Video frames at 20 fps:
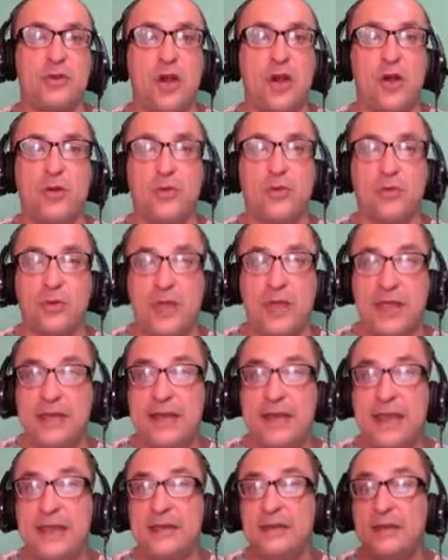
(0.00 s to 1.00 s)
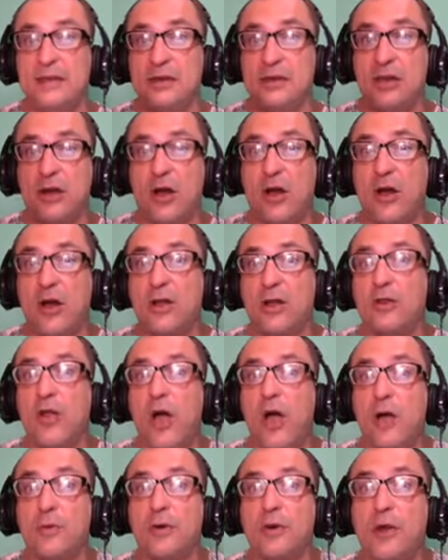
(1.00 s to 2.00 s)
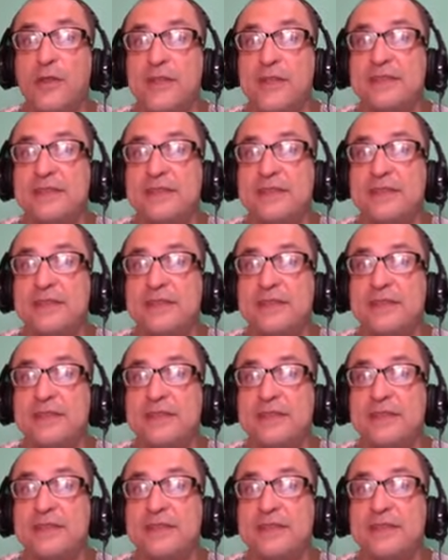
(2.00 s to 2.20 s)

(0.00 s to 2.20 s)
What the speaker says: along with all